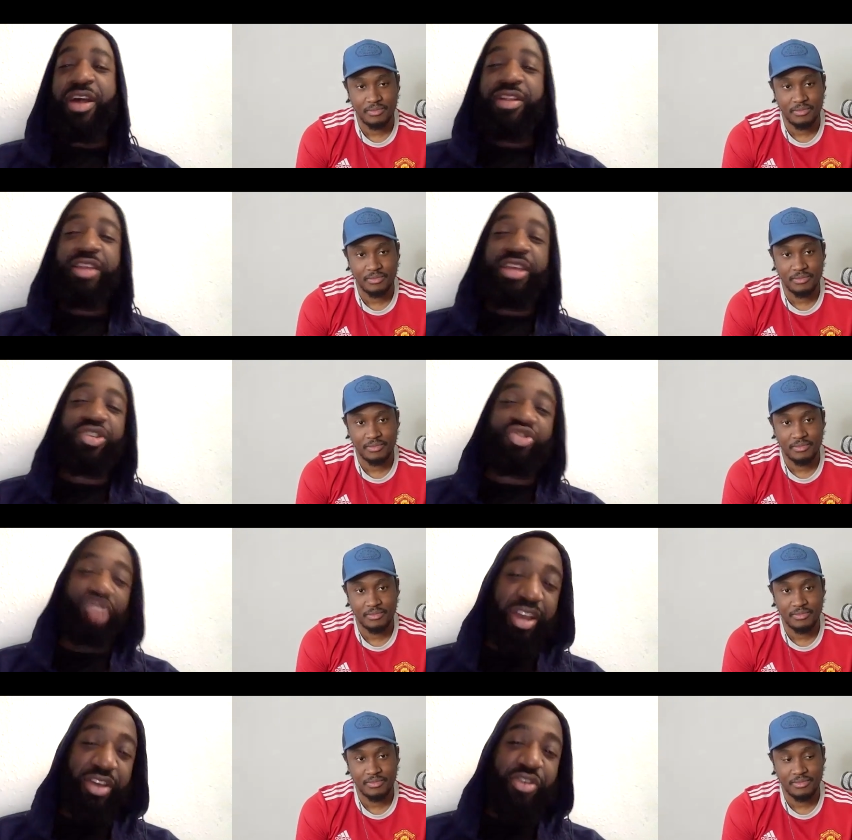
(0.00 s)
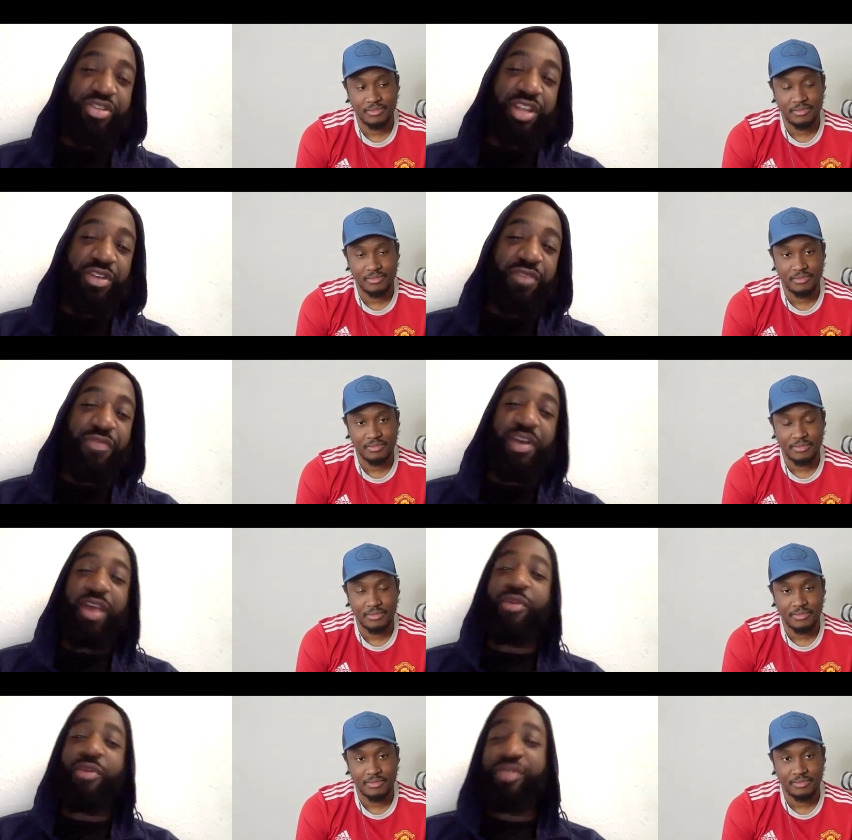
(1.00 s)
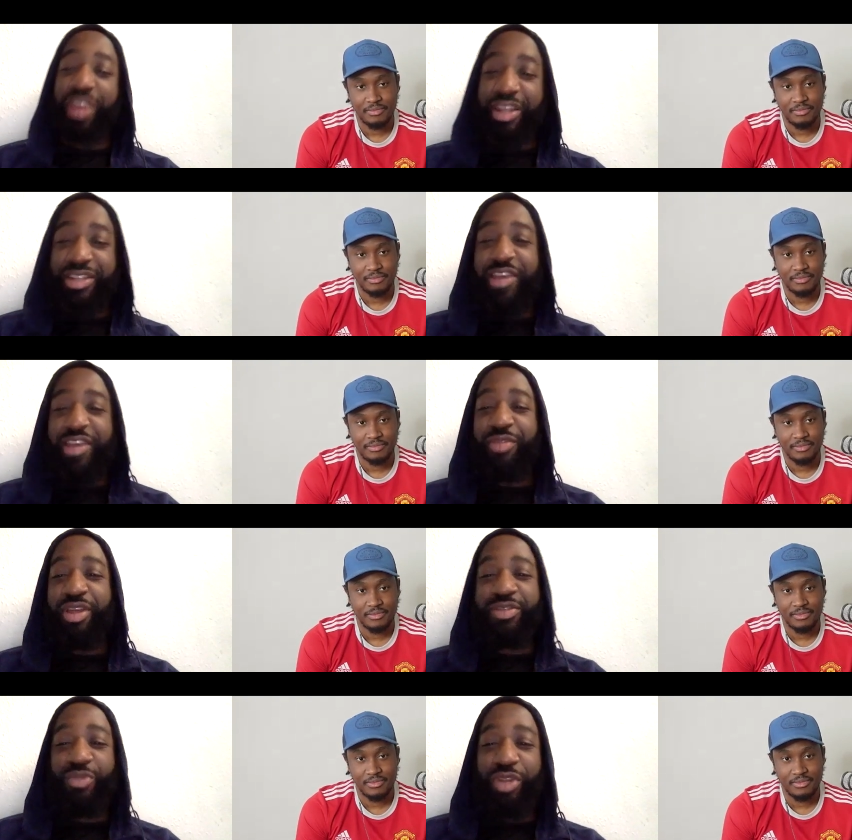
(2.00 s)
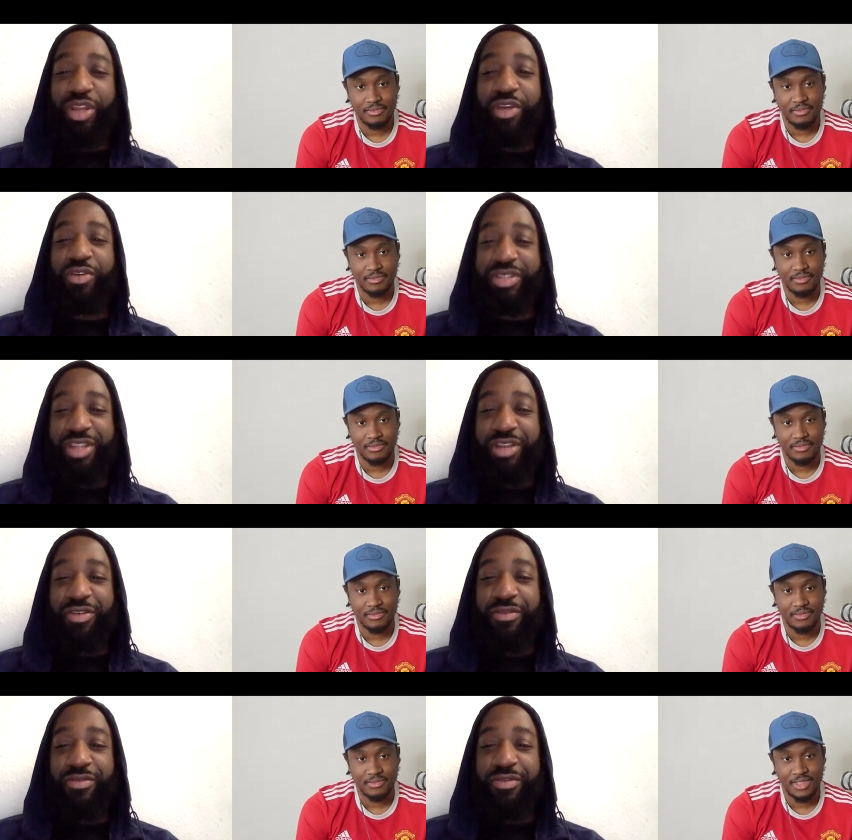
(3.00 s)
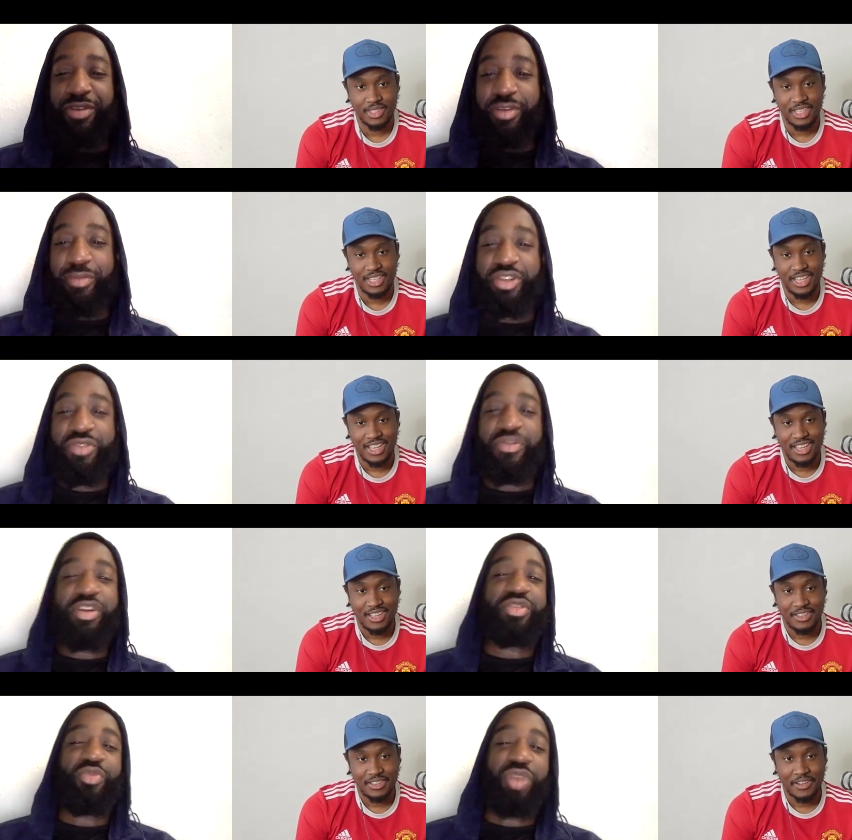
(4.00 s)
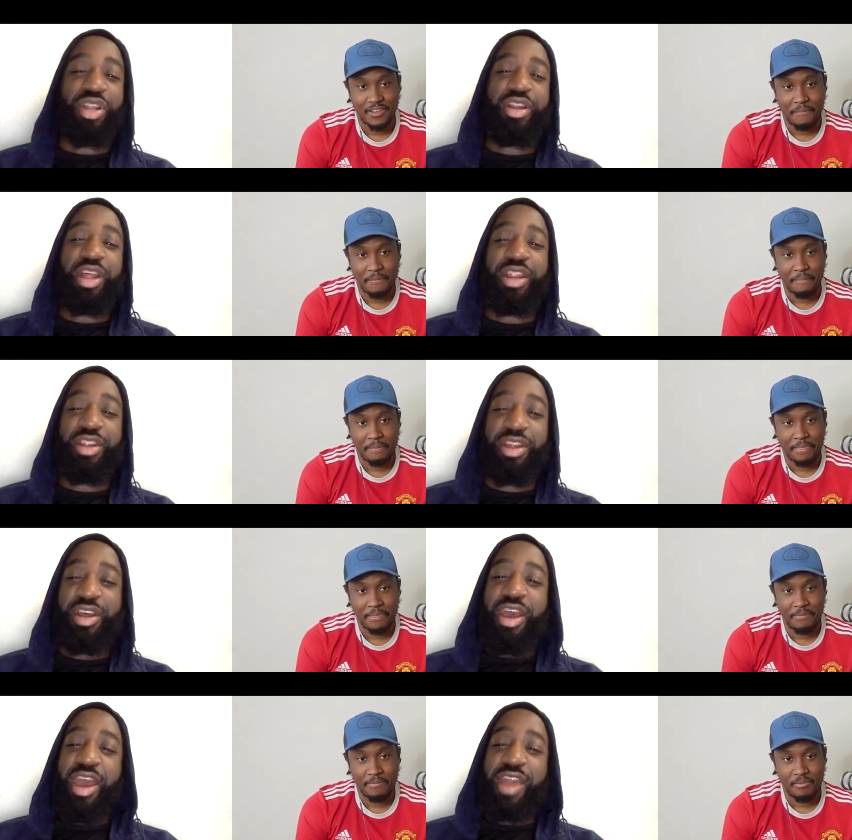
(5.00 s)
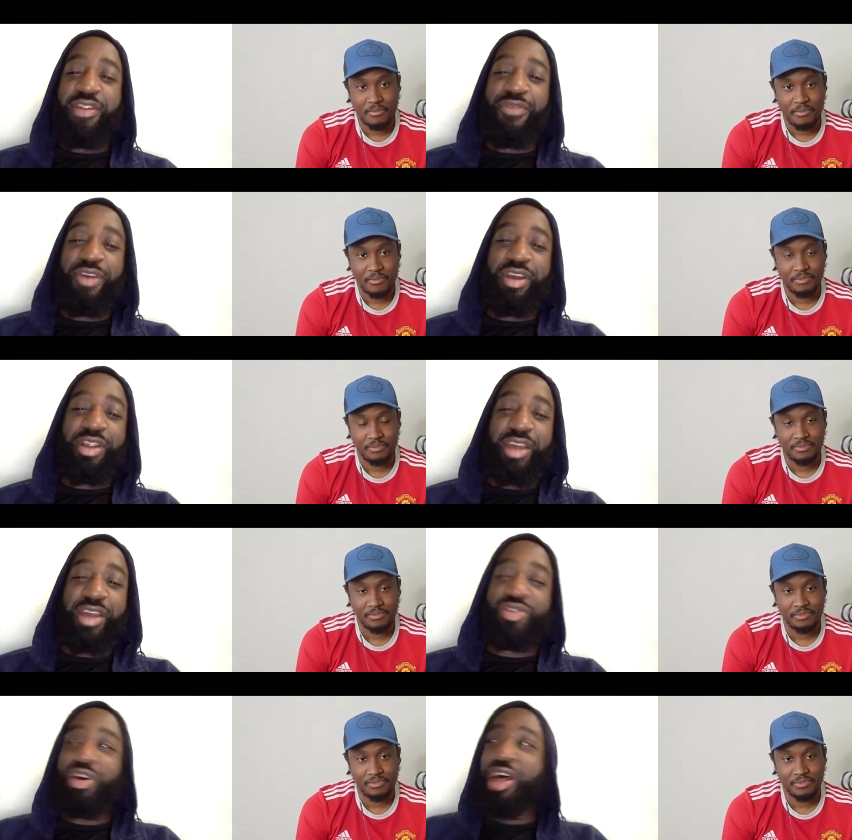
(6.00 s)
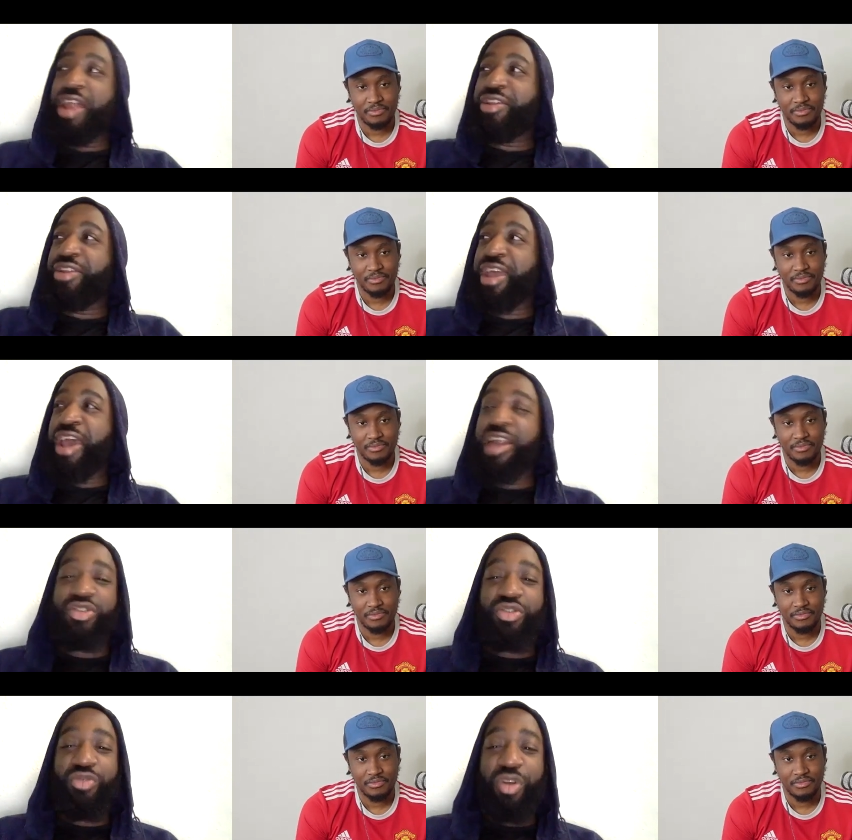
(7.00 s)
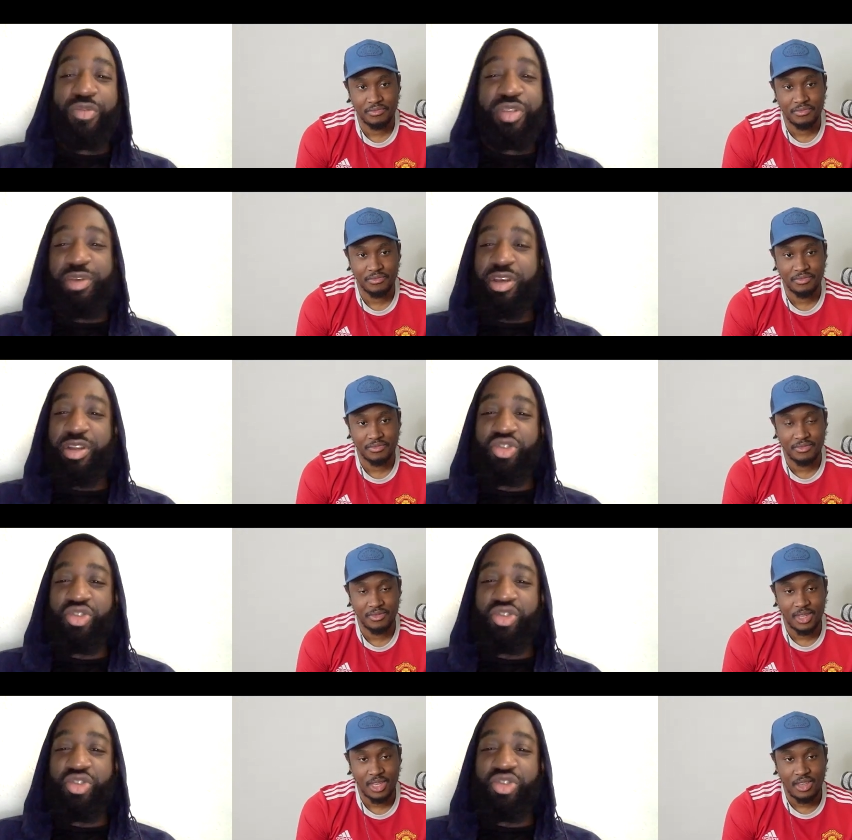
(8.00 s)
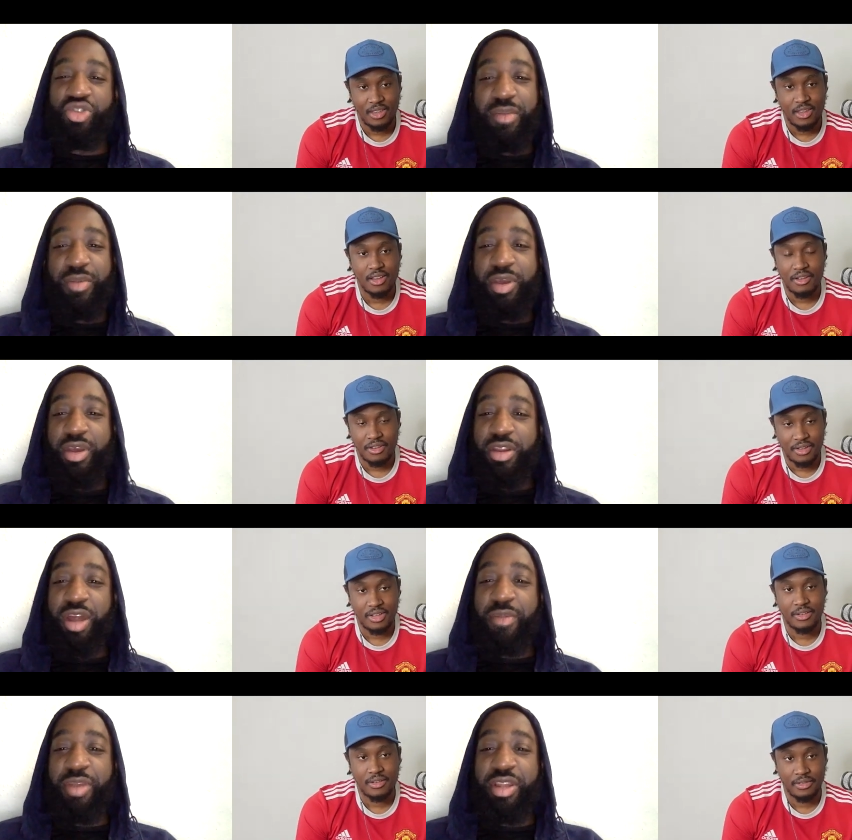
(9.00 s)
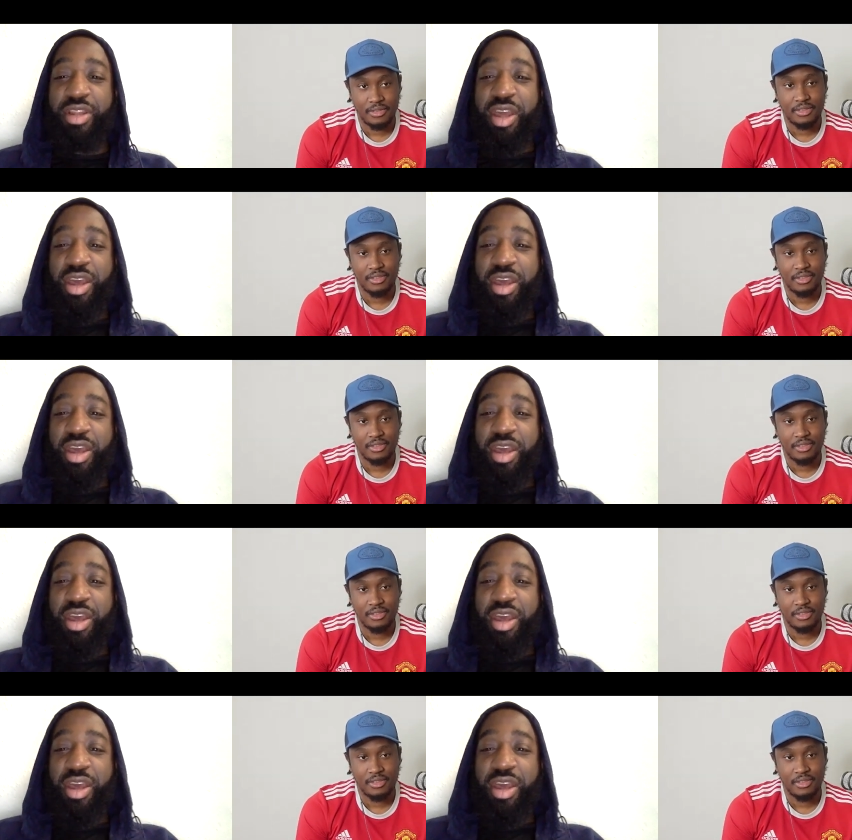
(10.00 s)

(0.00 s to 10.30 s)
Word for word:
Speaker 1: their striker got sent off, and one of their attacking players in Willian got sent off. Mitrovic, Willian, and and the thing. Like it's not, and they had us on the ropes a bit during that game. You know what I mean?